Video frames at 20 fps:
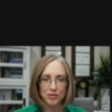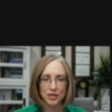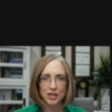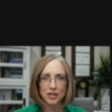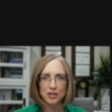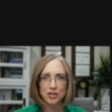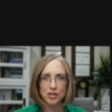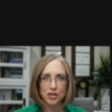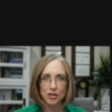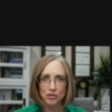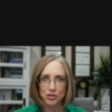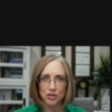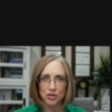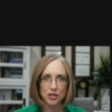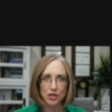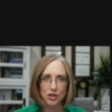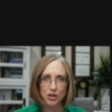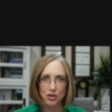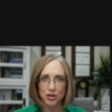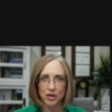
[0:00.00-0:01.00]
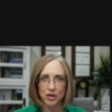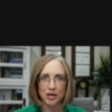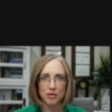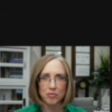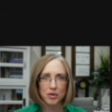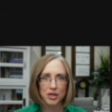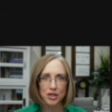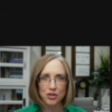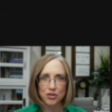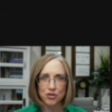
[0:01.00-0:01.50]
that Social Security
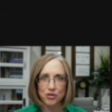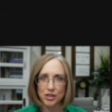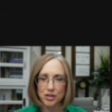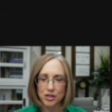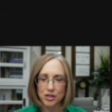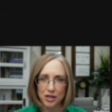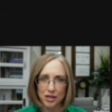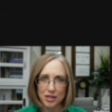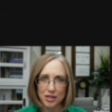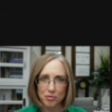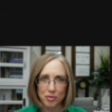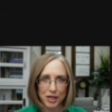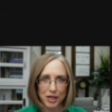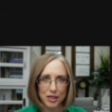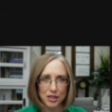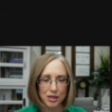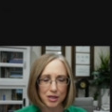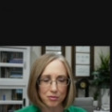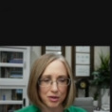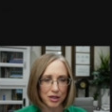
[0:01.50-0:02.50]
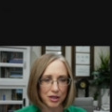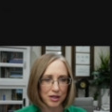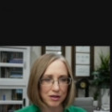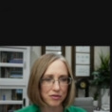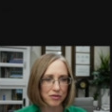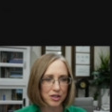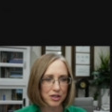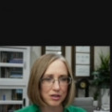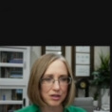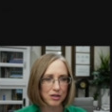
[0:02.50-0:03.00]
Administration expects them to
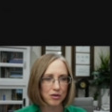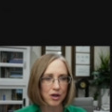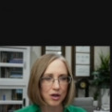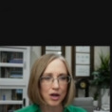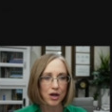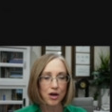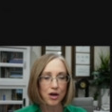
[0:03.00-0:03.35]
live to,